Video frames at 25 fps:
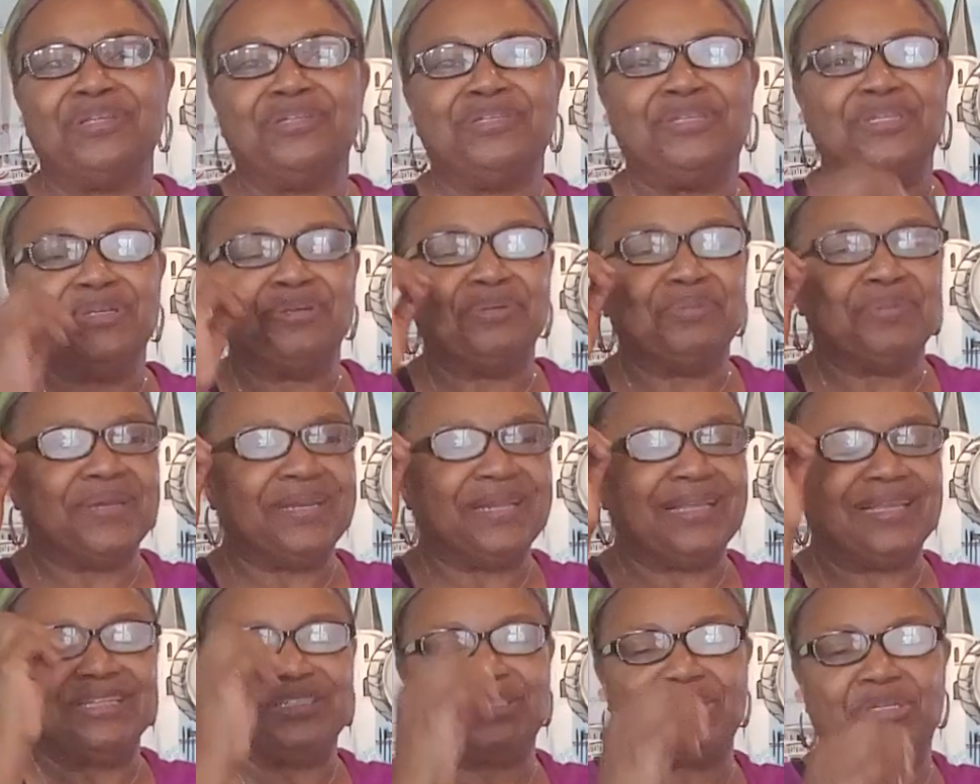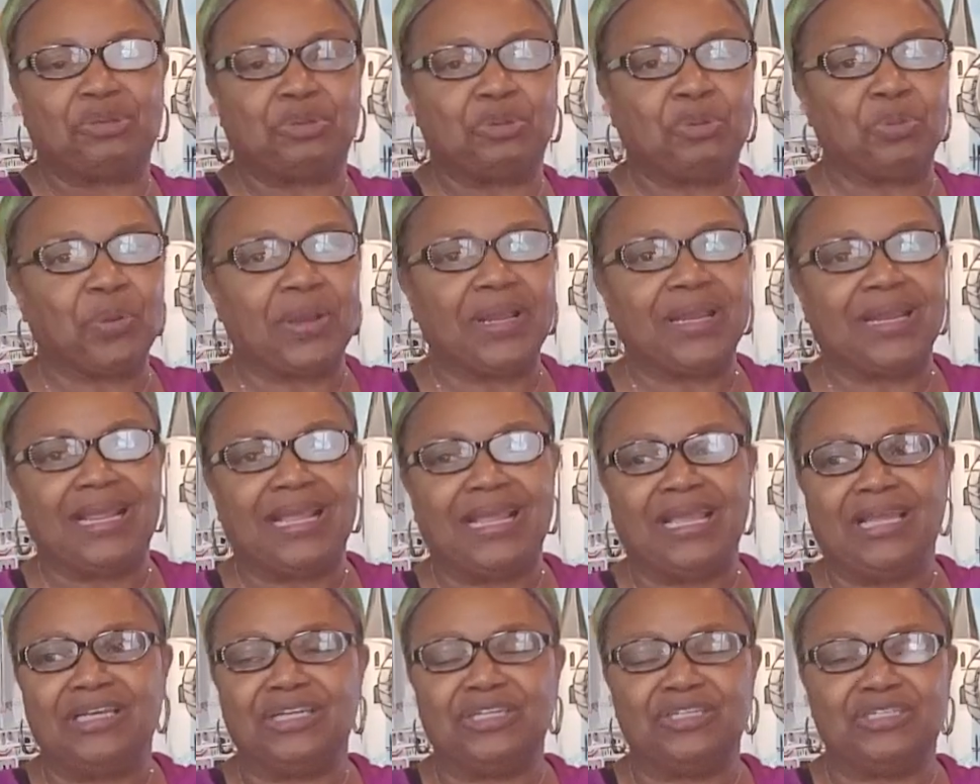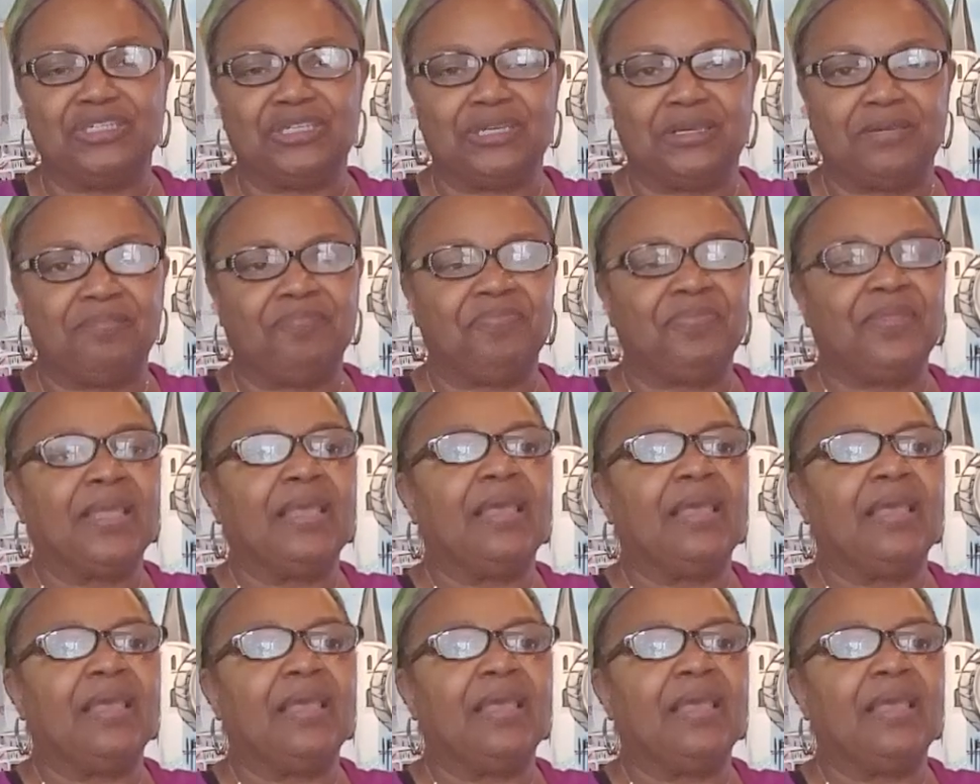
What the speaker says: do it. It's a great energy.